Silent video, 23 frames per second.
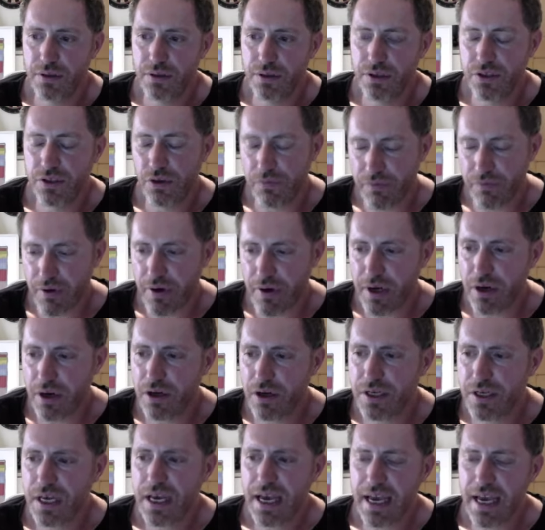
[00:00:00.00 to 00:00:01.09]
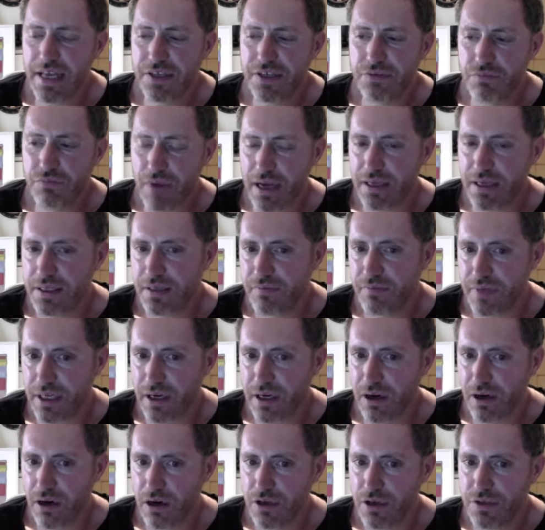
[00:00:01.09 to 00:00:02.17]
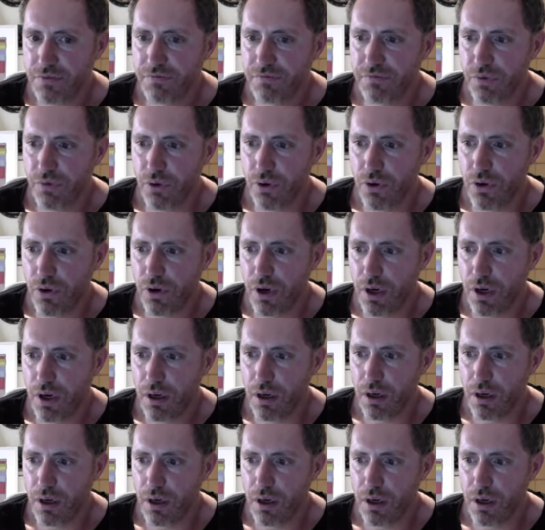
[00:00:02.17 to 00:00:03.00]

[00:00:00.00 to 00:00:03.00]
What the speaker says: It's not very hard. It's relatively hard for